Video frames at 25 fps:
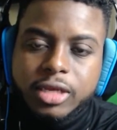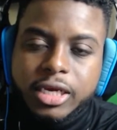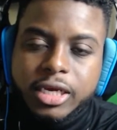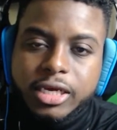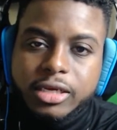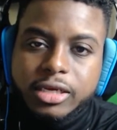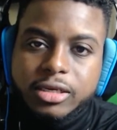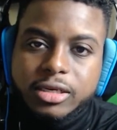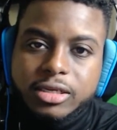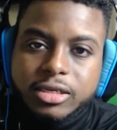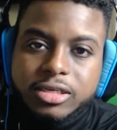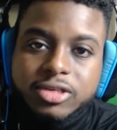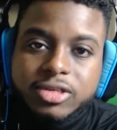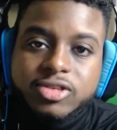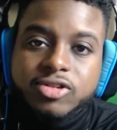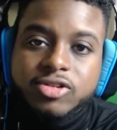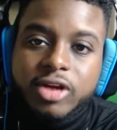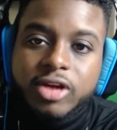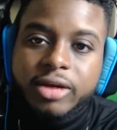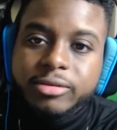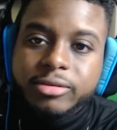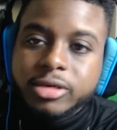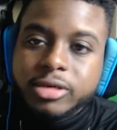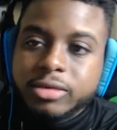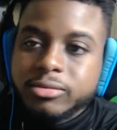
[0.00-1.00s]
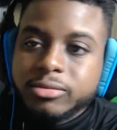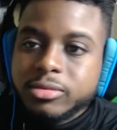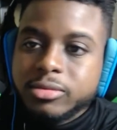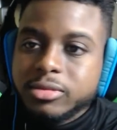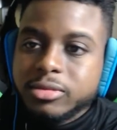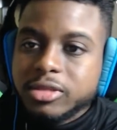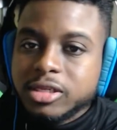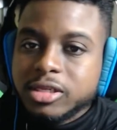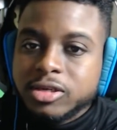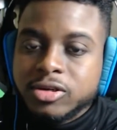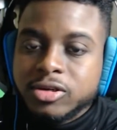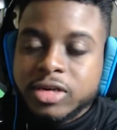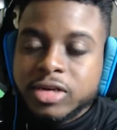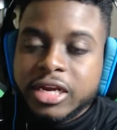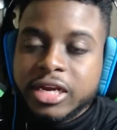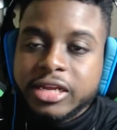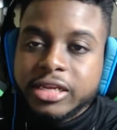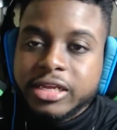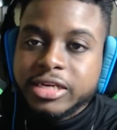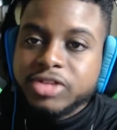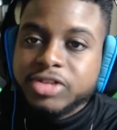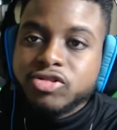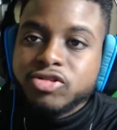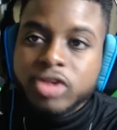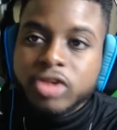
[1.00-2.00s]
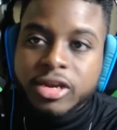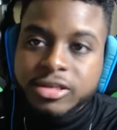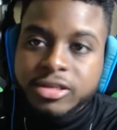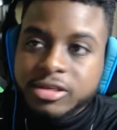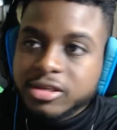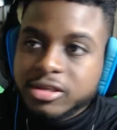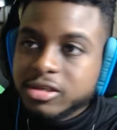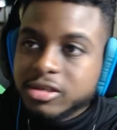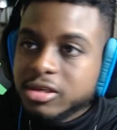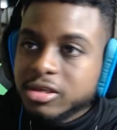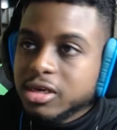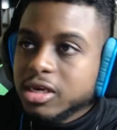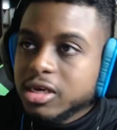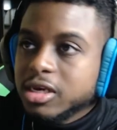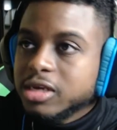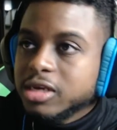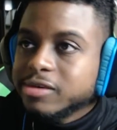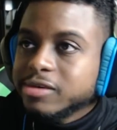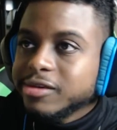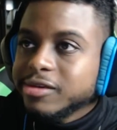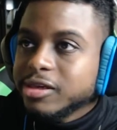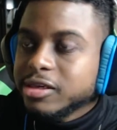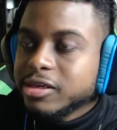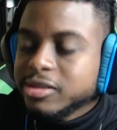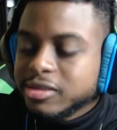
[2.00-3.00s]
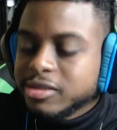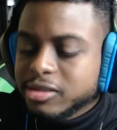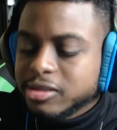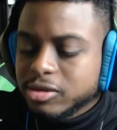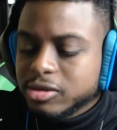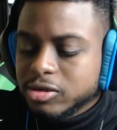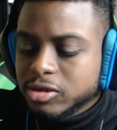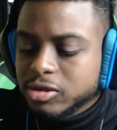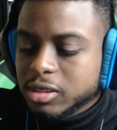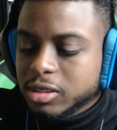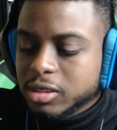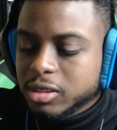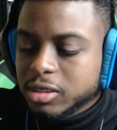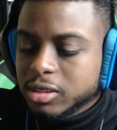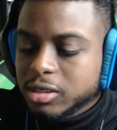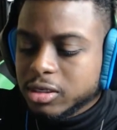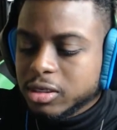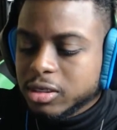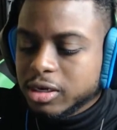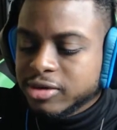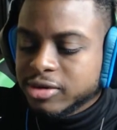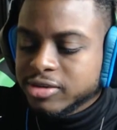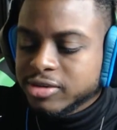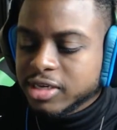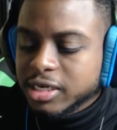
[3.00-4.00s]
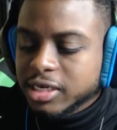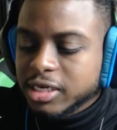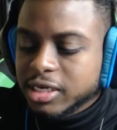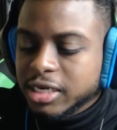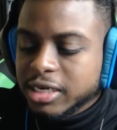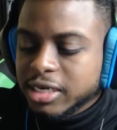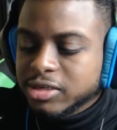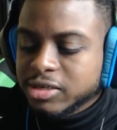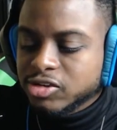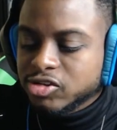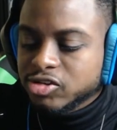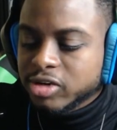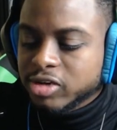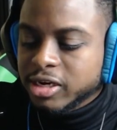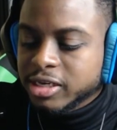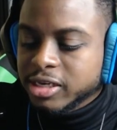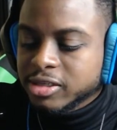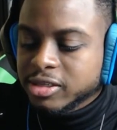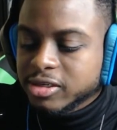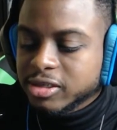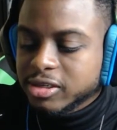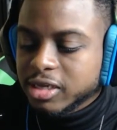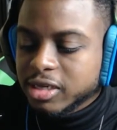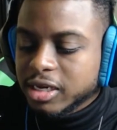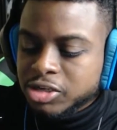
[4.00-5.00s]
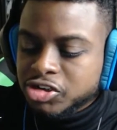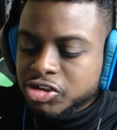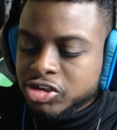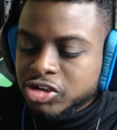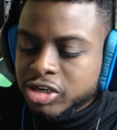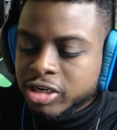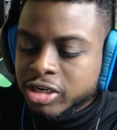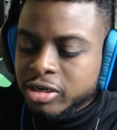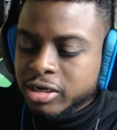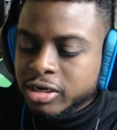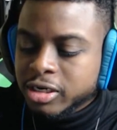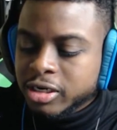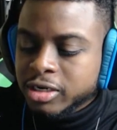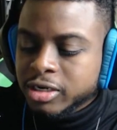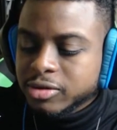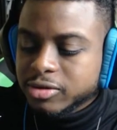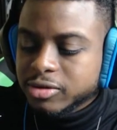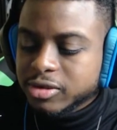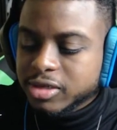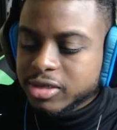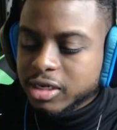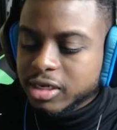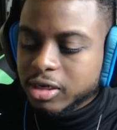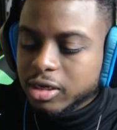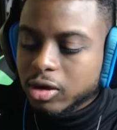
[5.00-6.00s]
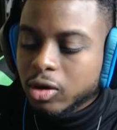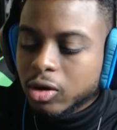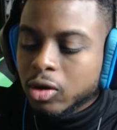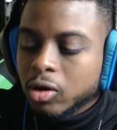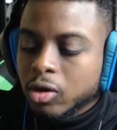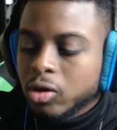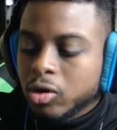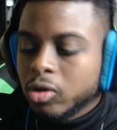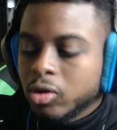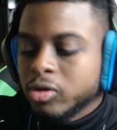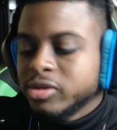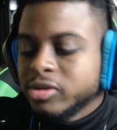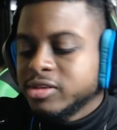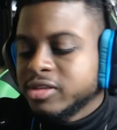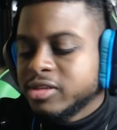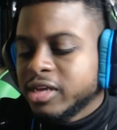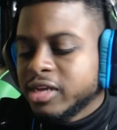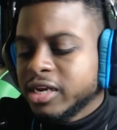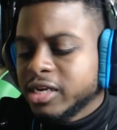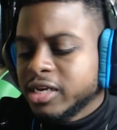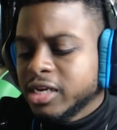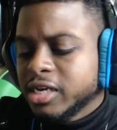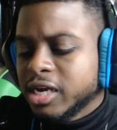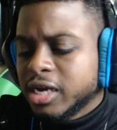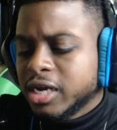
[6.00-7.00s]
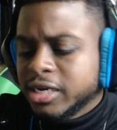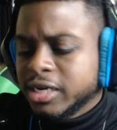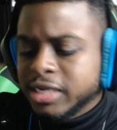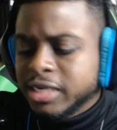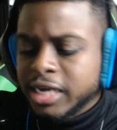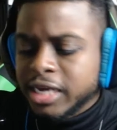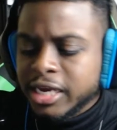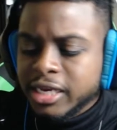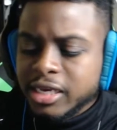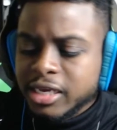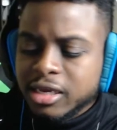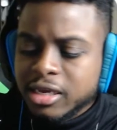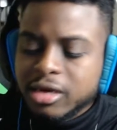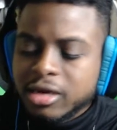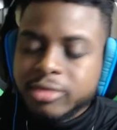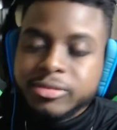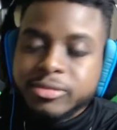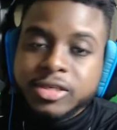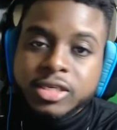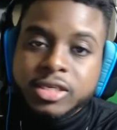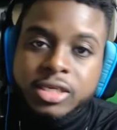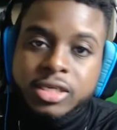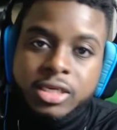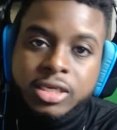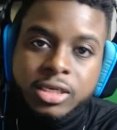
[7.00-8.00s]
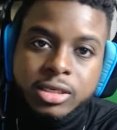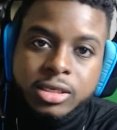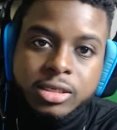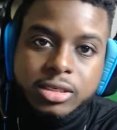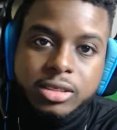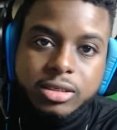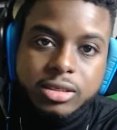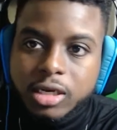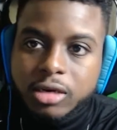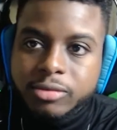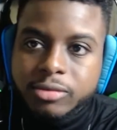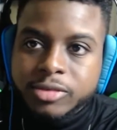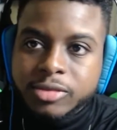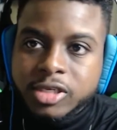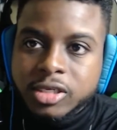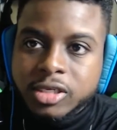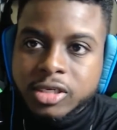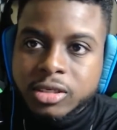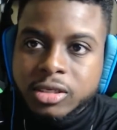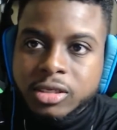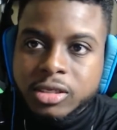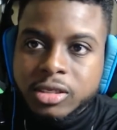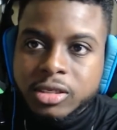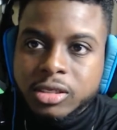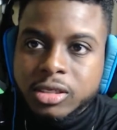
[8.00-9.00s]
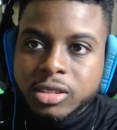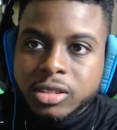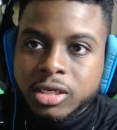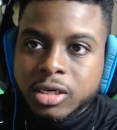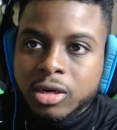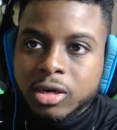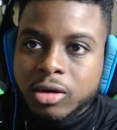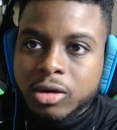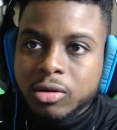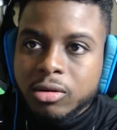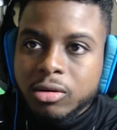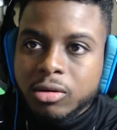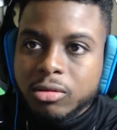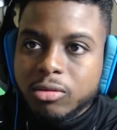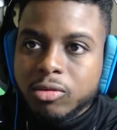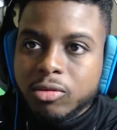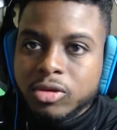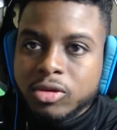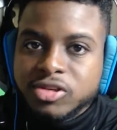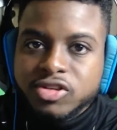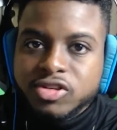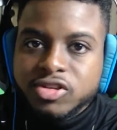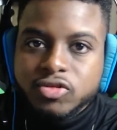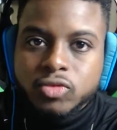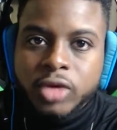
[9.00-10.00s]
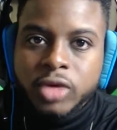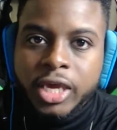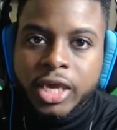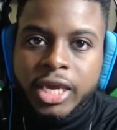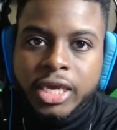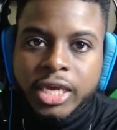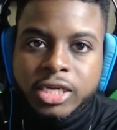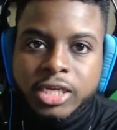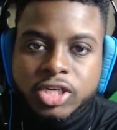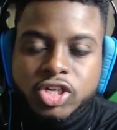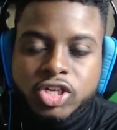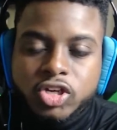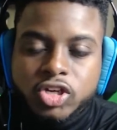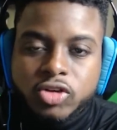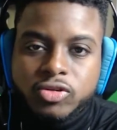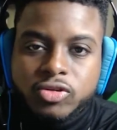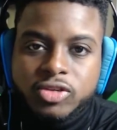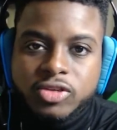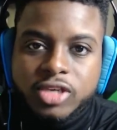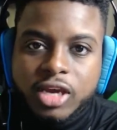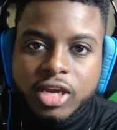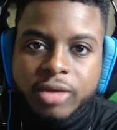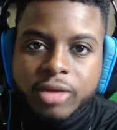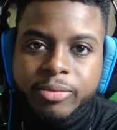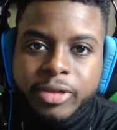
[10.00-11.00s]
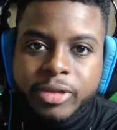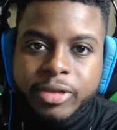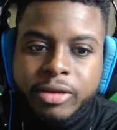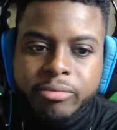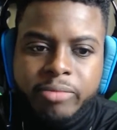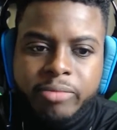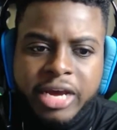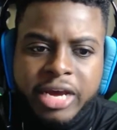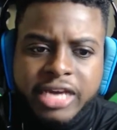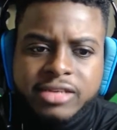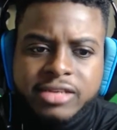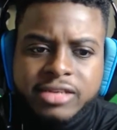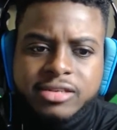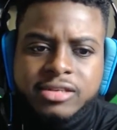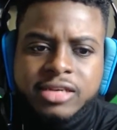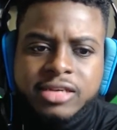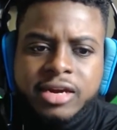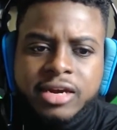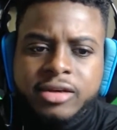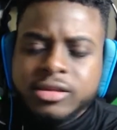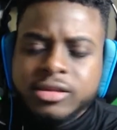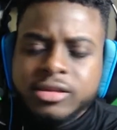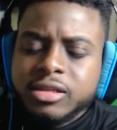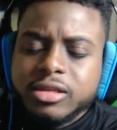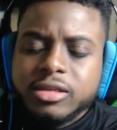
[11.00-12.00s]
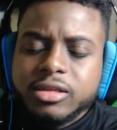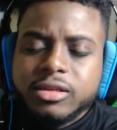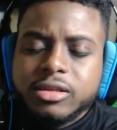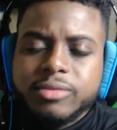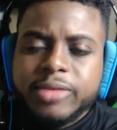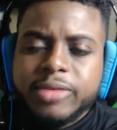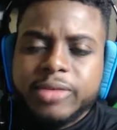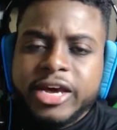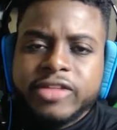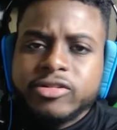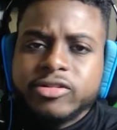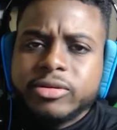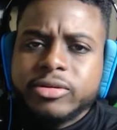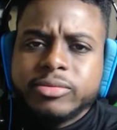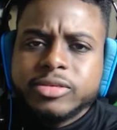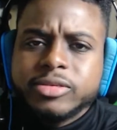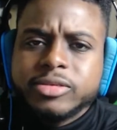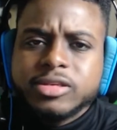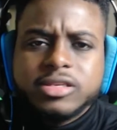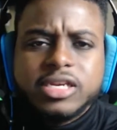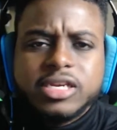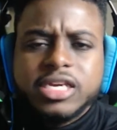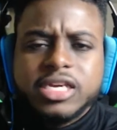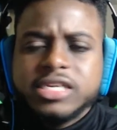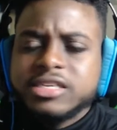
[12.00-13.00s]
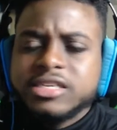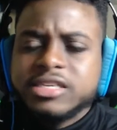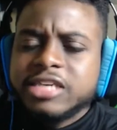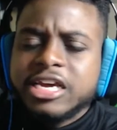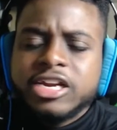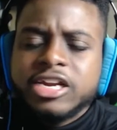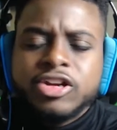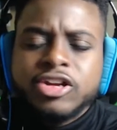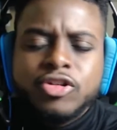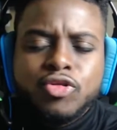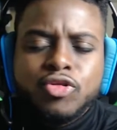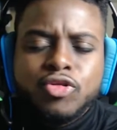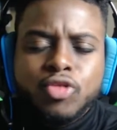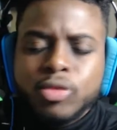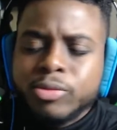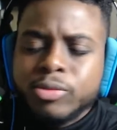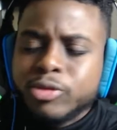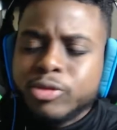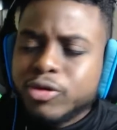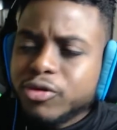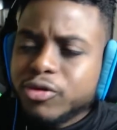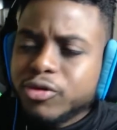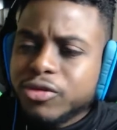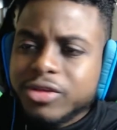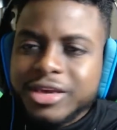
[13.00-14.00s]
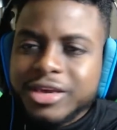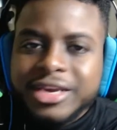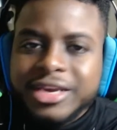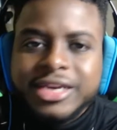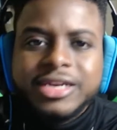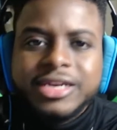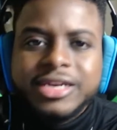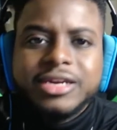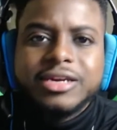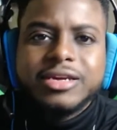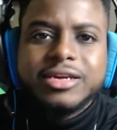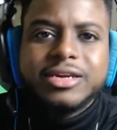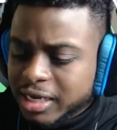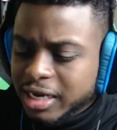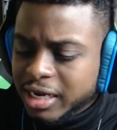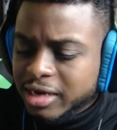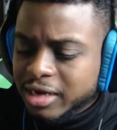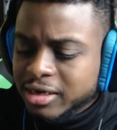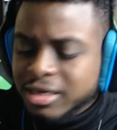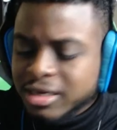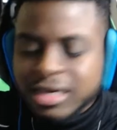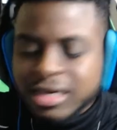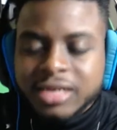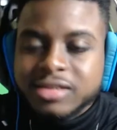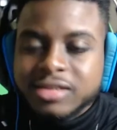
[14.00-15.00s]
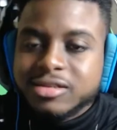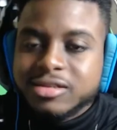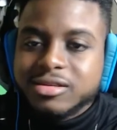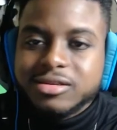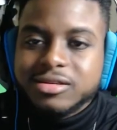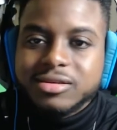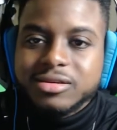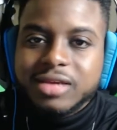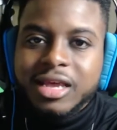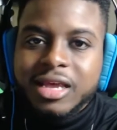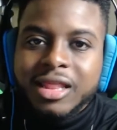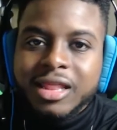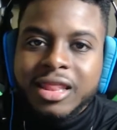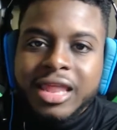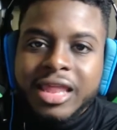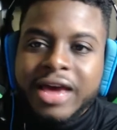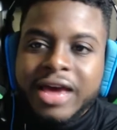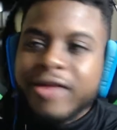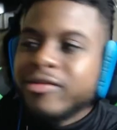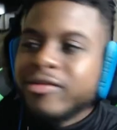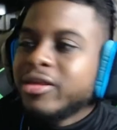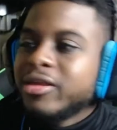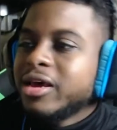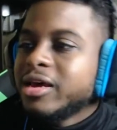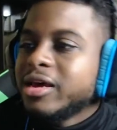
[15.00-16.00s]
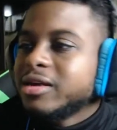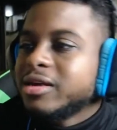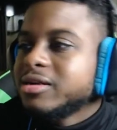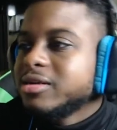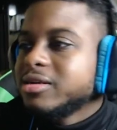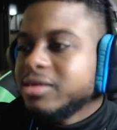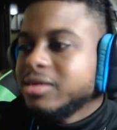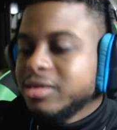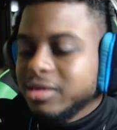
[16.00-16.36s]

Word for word: like described him. The dude had like dreads. It's like, is it the? I was like, he has dreads. The engineer was like, oh, it's that guy. Yeah, he comes in. He comes in. You know, once a week and shoots up and passes out in the bathroom. I was like, is that a normal thing? Like, how do you guys allow that?